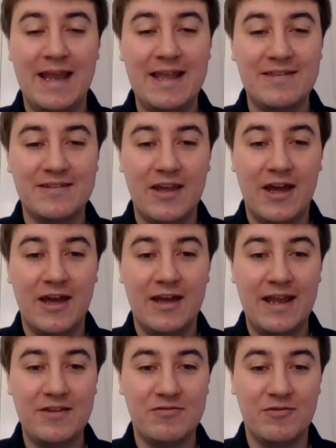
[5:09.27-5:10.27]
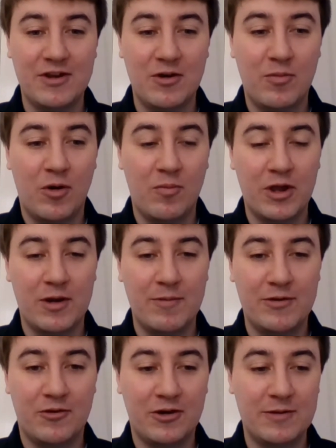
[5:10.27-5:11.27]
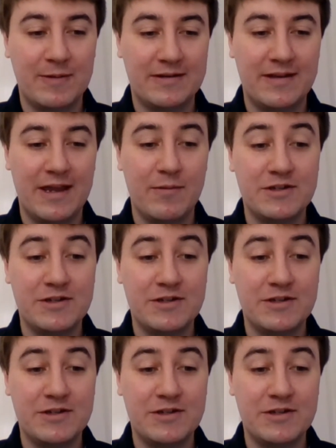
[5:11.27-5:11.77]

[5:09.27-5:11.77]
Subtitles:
Let's reveal what we're going to be talking about today,